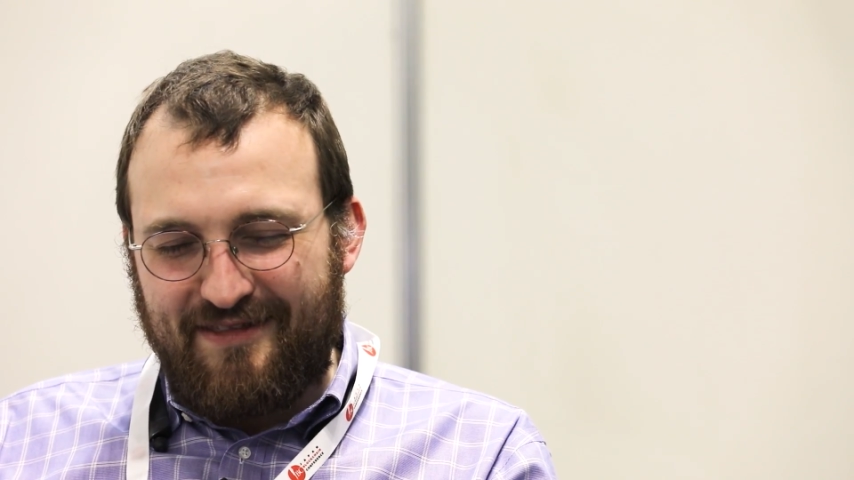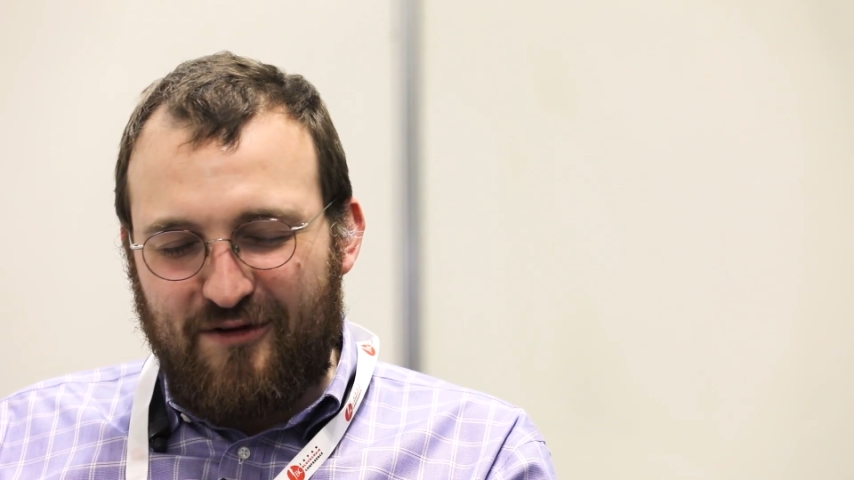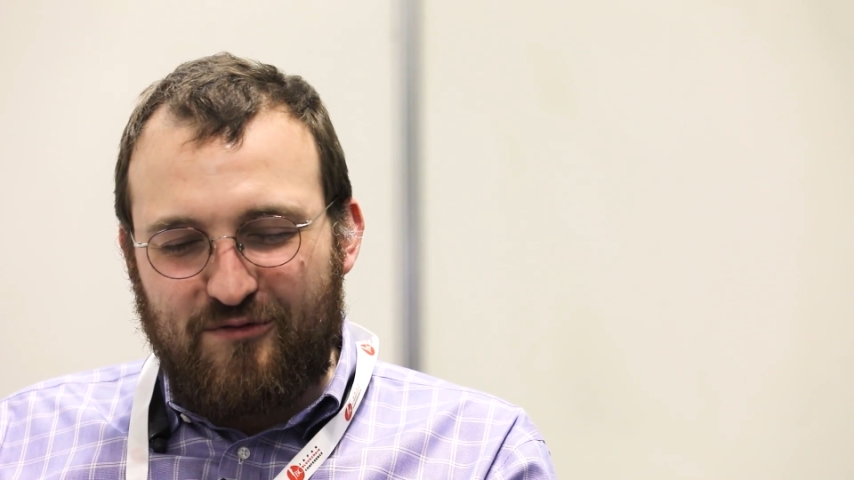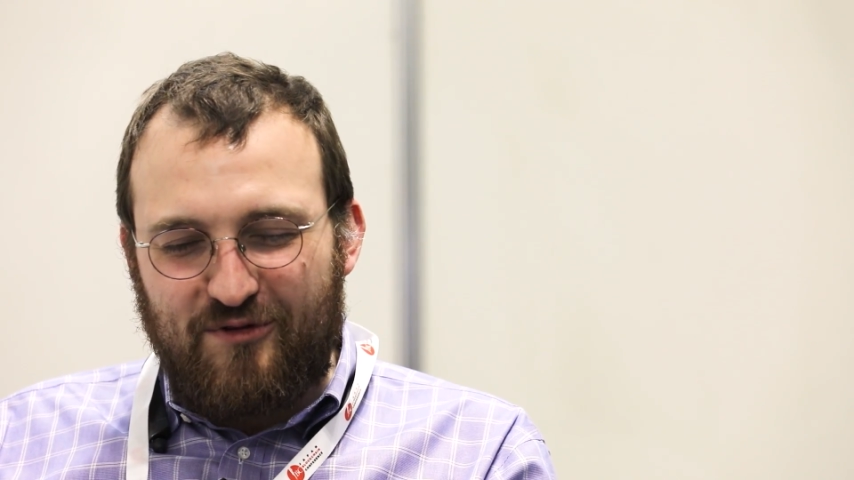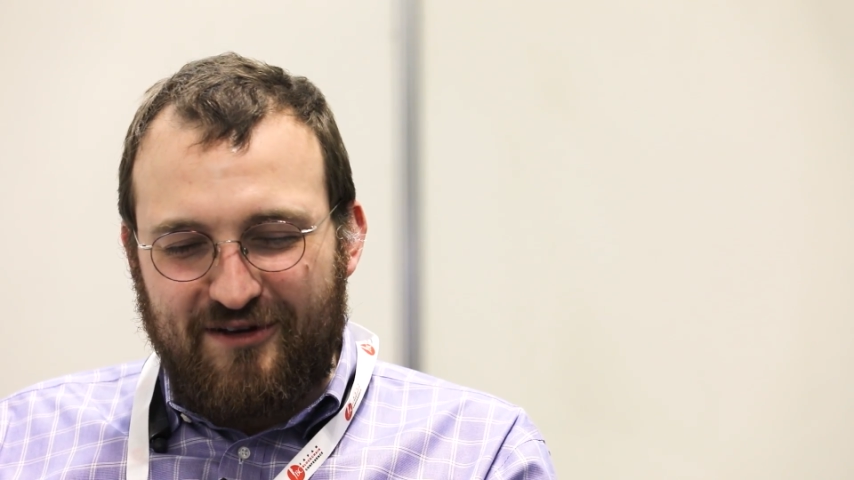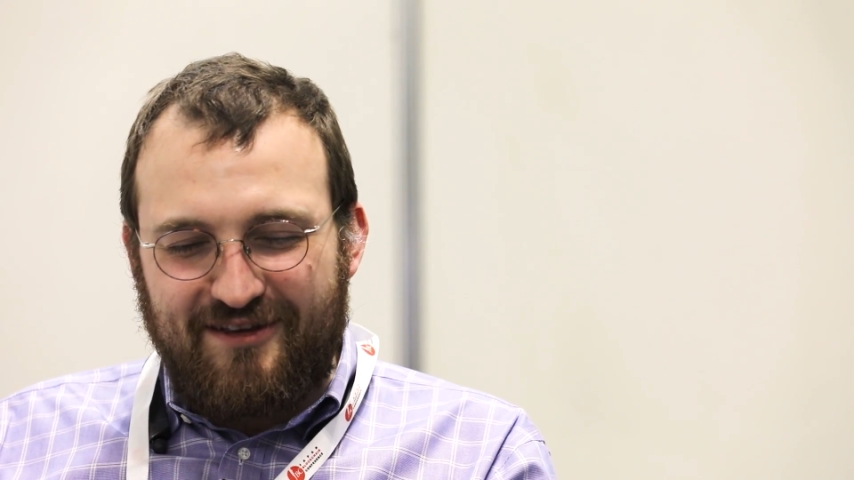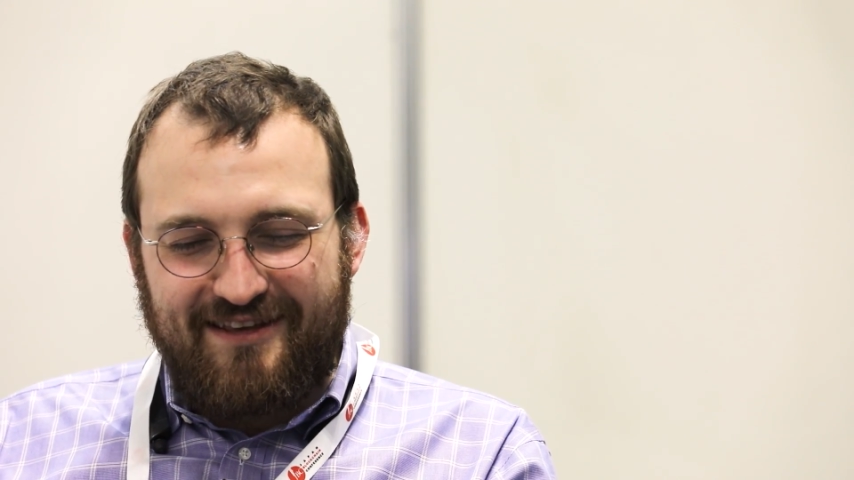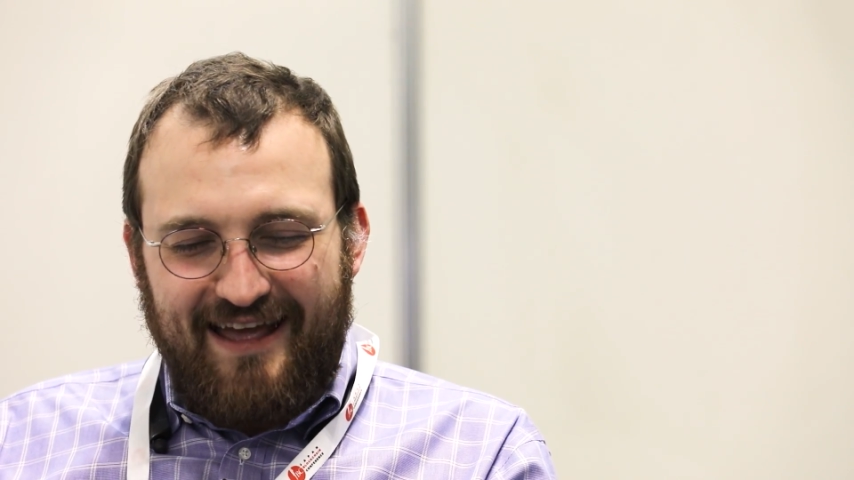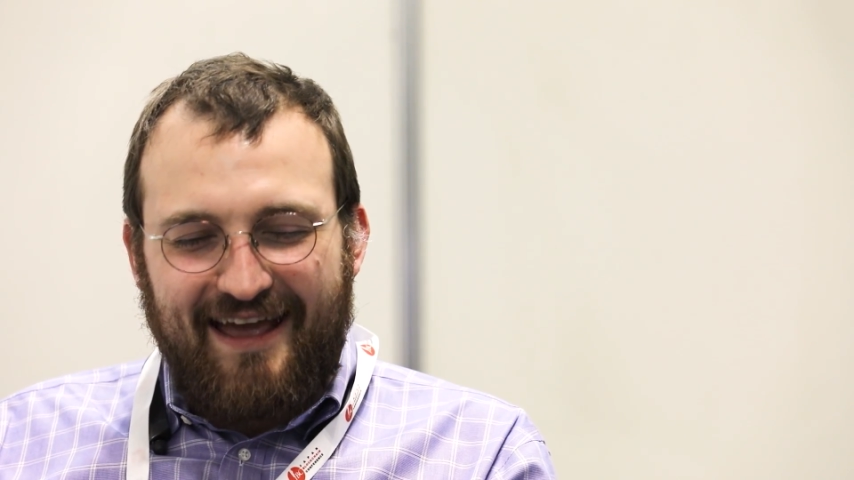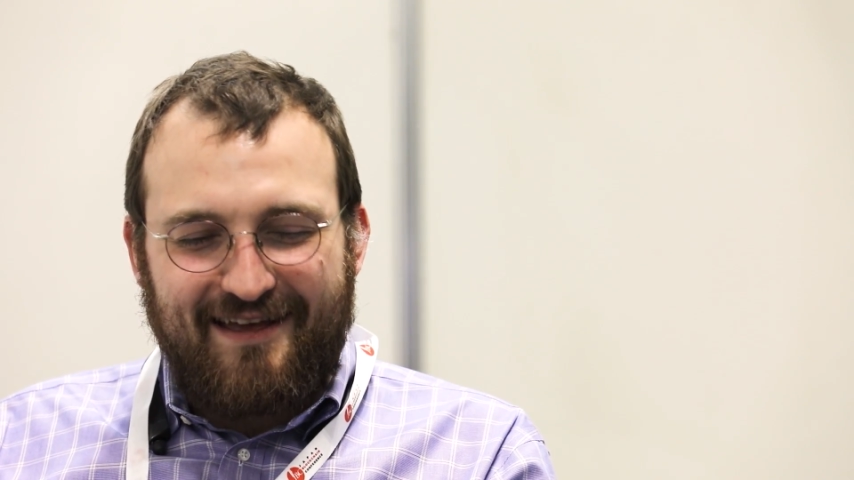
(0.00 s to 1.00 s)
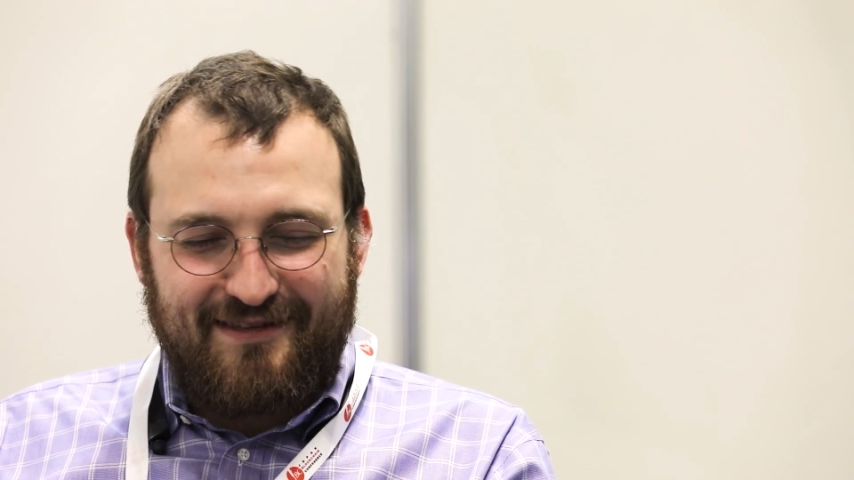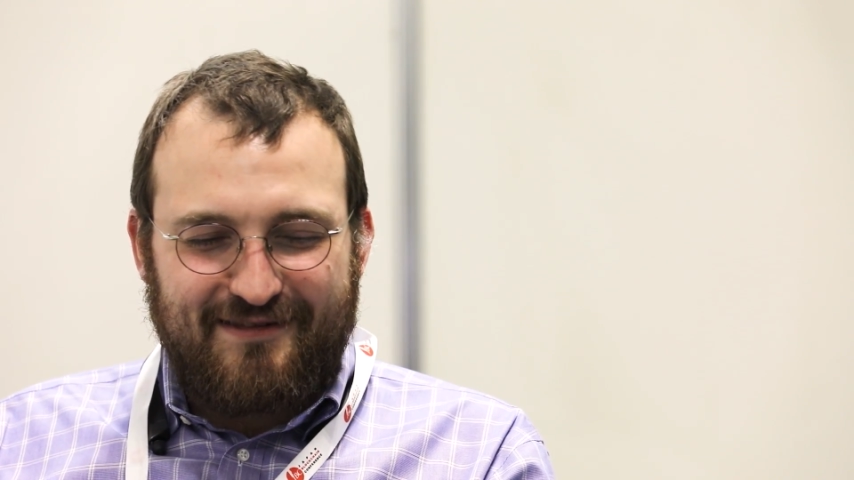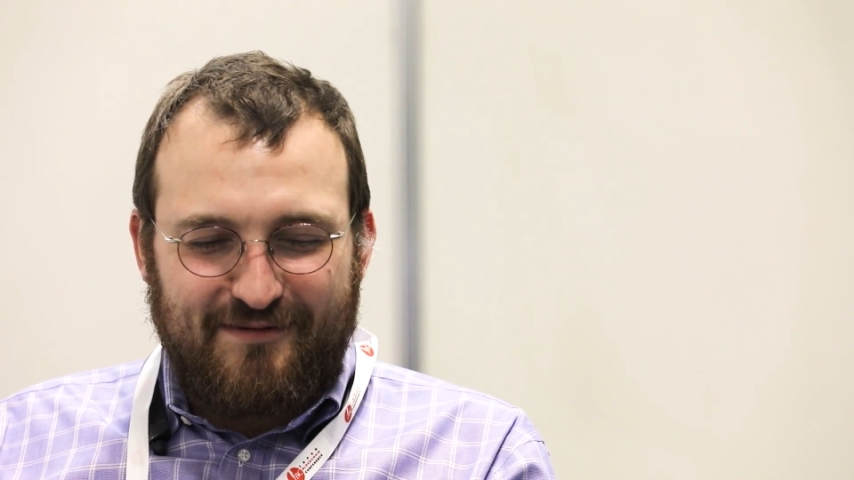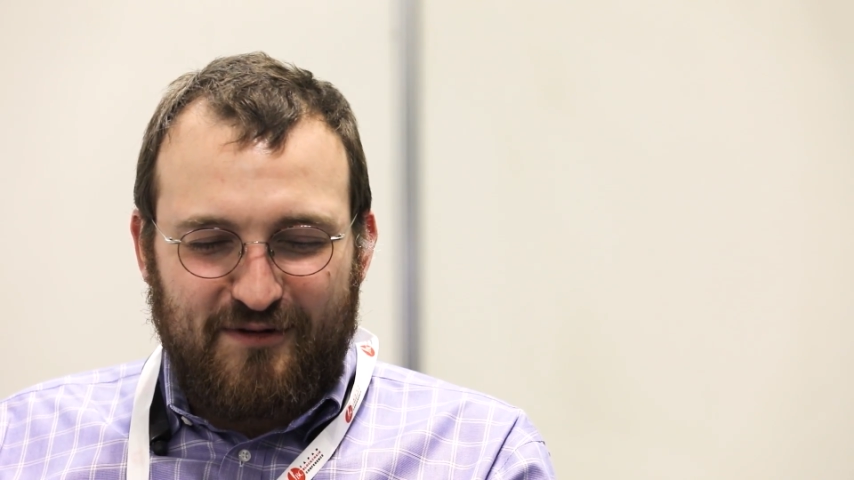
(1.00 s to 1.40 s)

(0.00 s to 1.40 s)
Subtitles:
Those were good days.